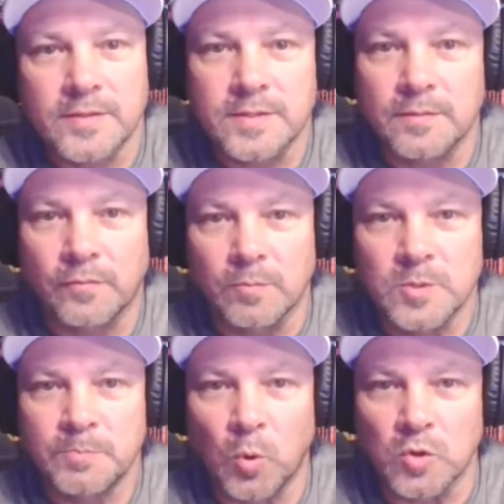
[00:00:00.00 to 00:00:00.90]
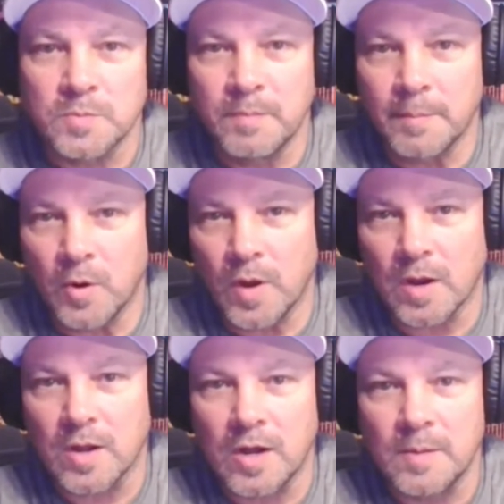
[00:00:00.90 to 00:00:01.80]
Atkinson from
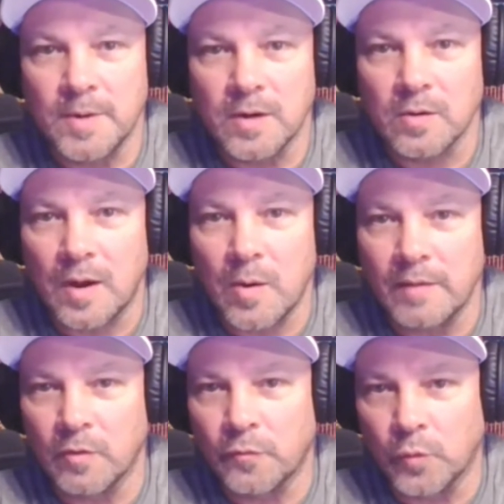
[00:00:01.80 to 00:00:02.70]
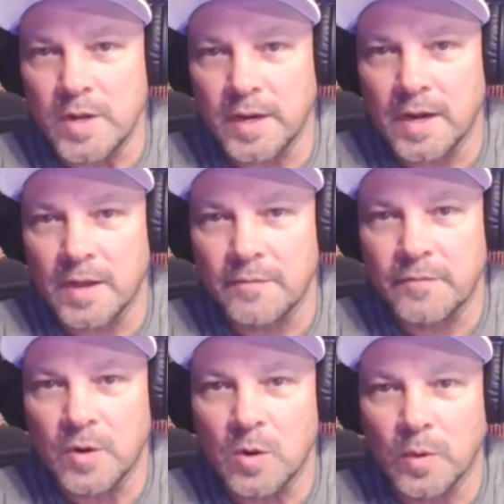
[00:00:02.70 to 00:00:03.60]
Sportsmemo.com here. I'll have a free
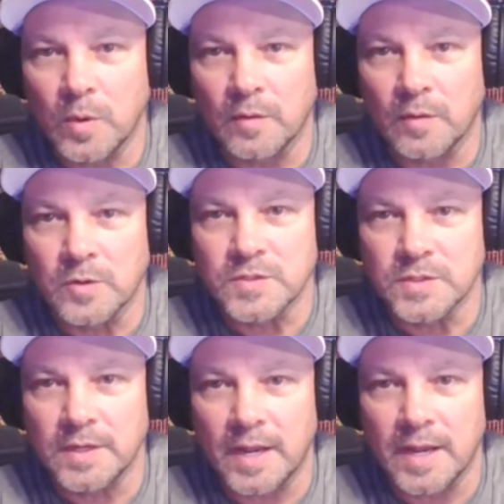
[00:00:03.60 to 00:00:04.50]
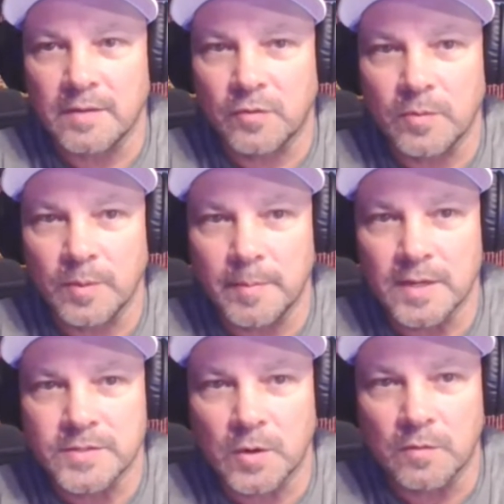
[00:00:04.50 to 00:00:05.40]
NFL winner for Sunday from the
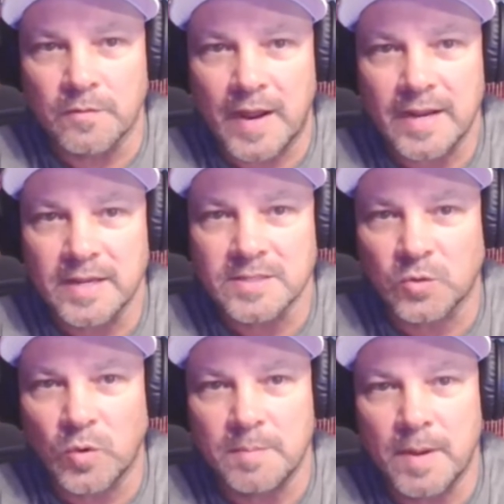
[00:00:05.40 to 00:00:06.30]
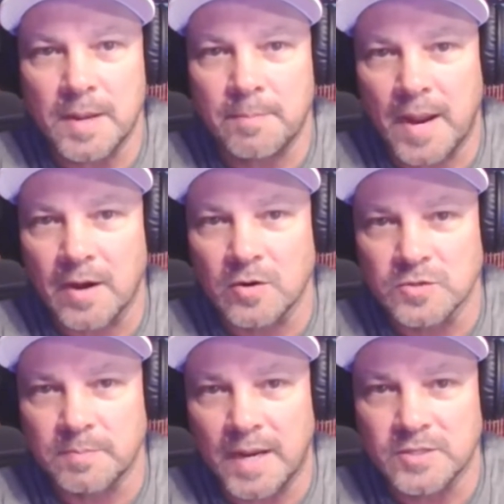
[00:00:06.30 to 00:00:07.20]
Minnesota Vikings-Green Bay Packers
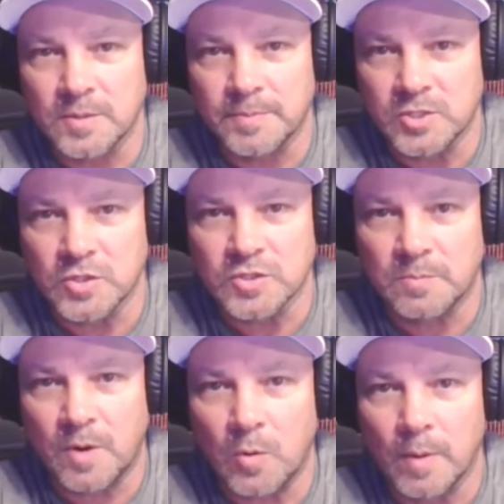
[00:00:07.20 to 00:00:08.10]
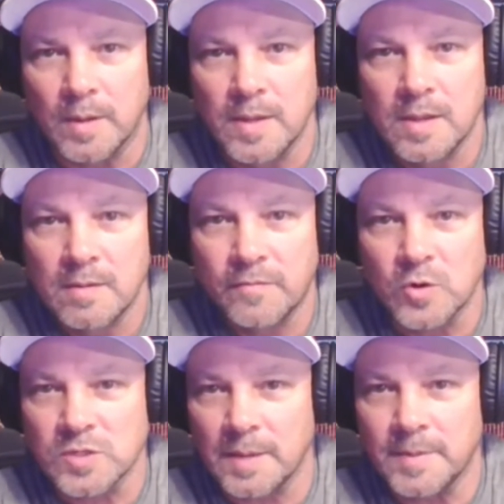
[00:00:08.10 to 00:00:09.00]
matchup in just a moment.
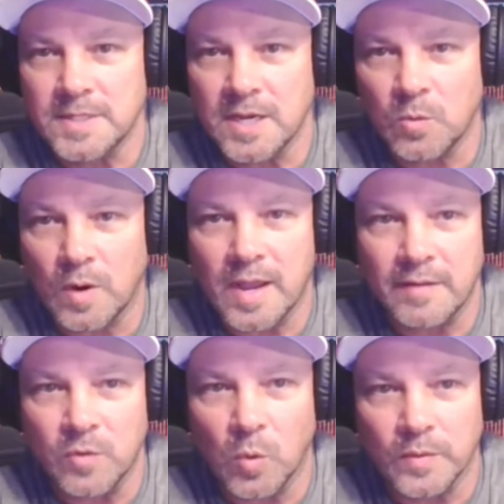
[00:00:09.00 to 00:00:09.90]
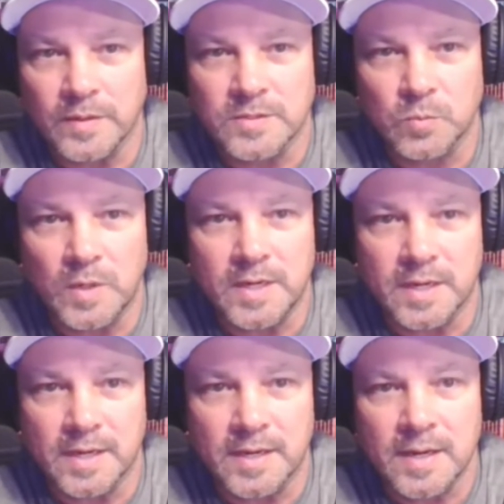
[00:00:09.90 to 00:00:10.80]
First, let me tell you what I have going this
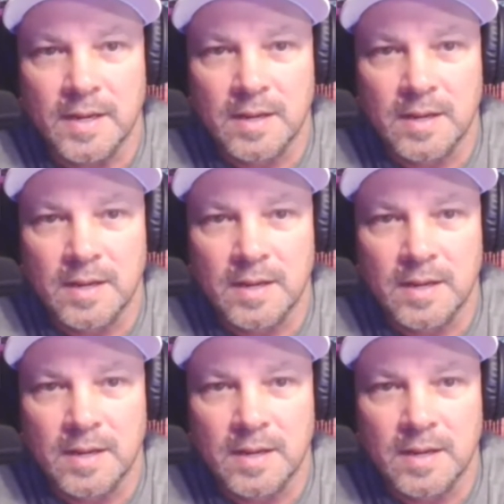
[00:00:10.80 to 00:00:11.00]
weekend.